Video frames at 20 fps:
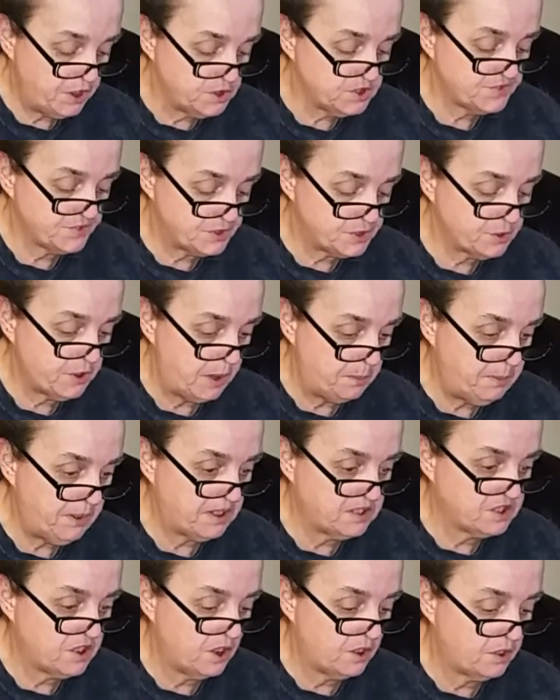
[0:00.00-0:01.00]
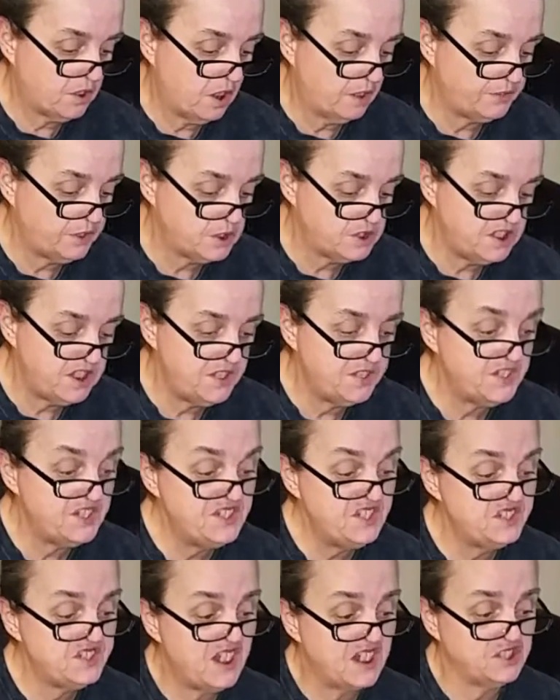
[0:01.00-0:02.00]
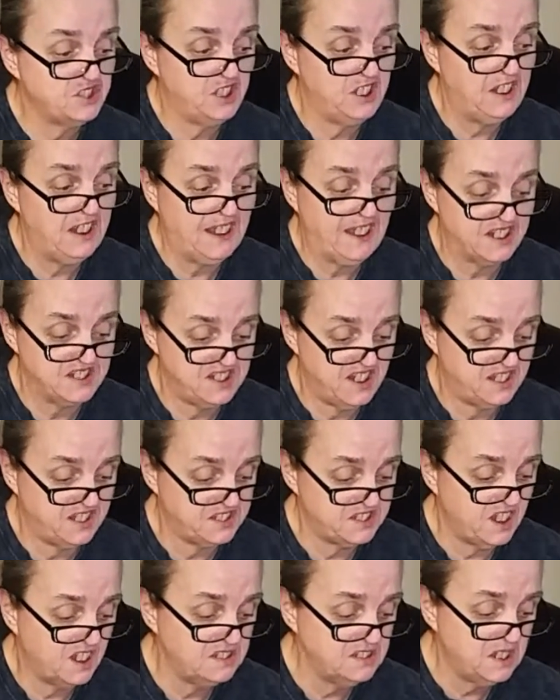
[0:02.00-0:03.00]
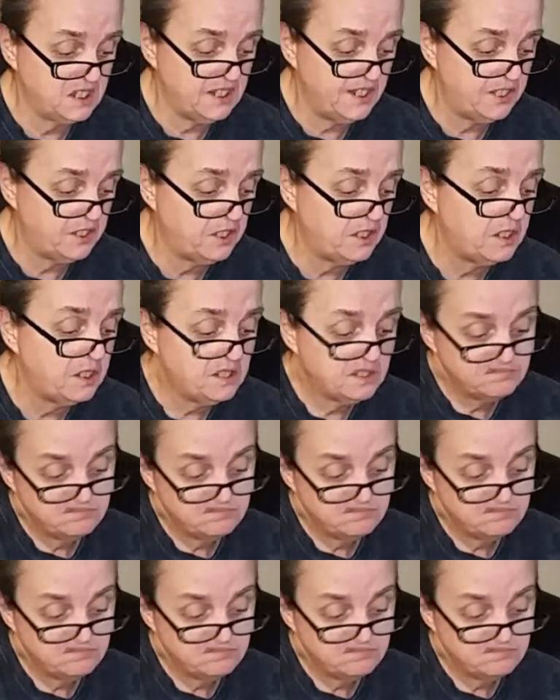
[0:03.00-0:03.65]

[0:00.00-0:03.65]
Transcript: what they use for scraping tartar off your teeth. This is actually, like I said, a tongue cleaner.